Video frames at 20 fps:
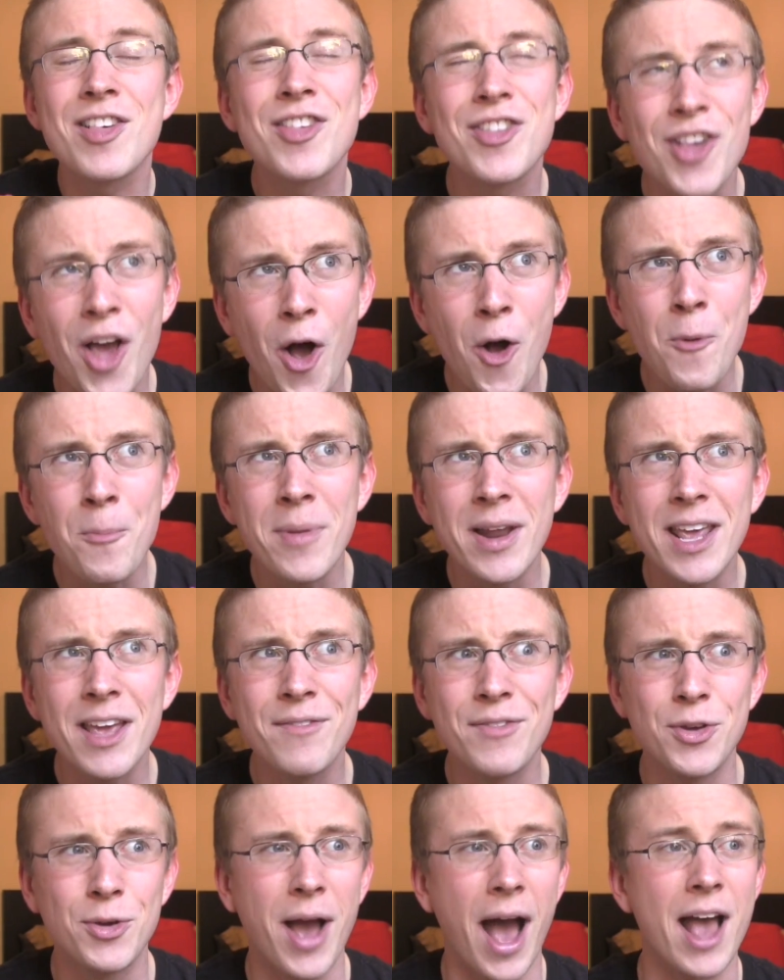so many
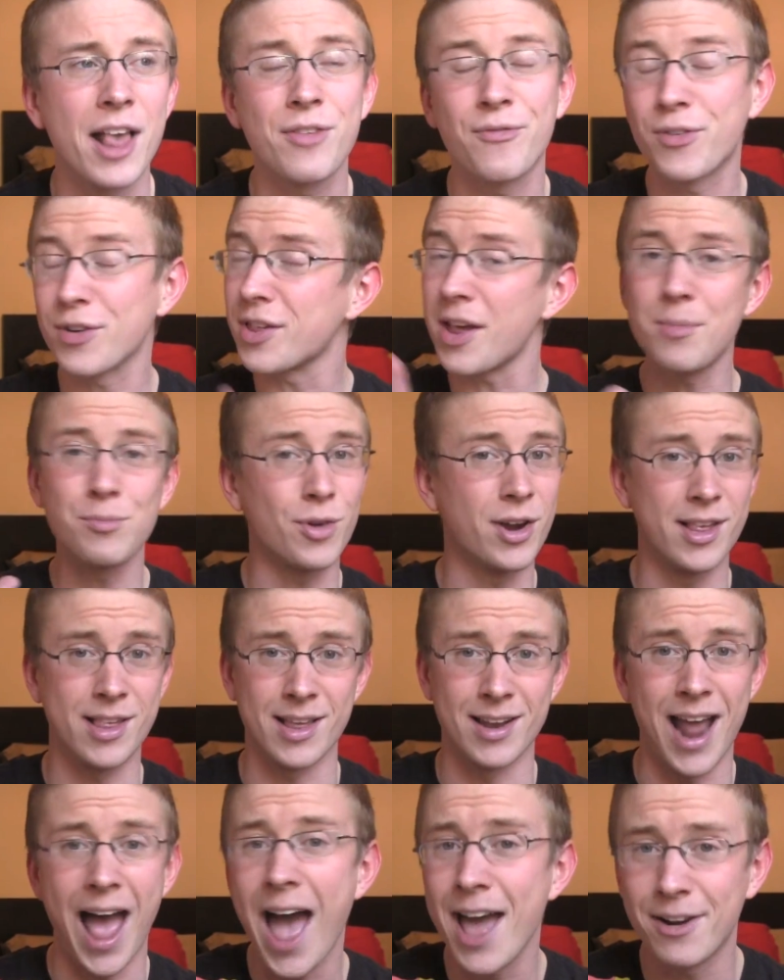of you guys, for some
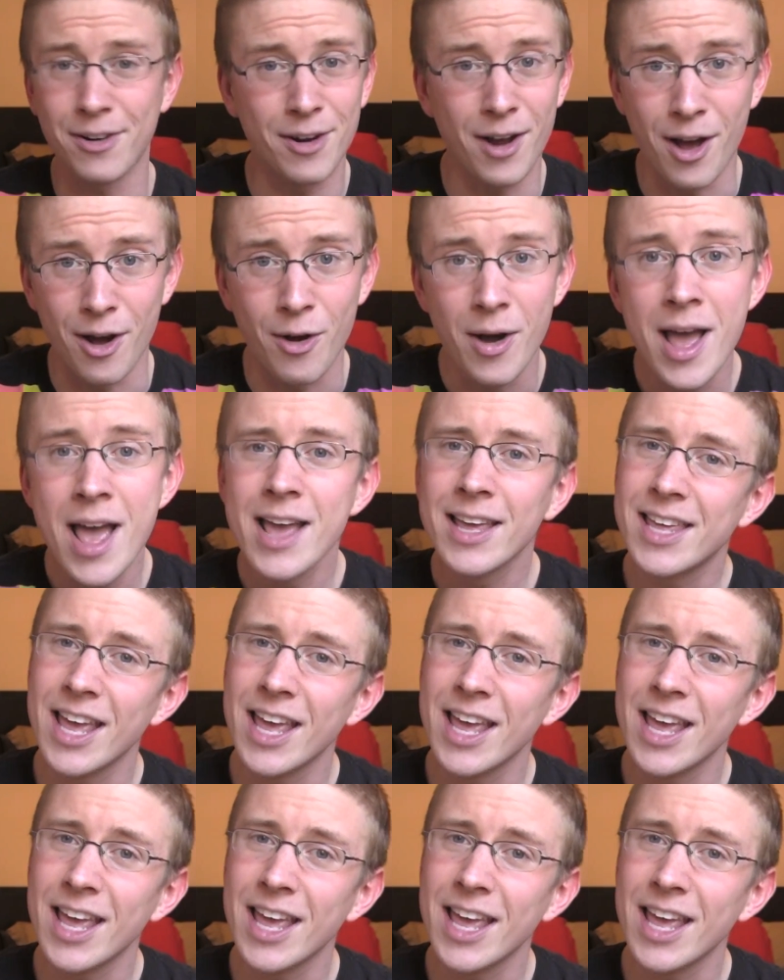reason, I don't know,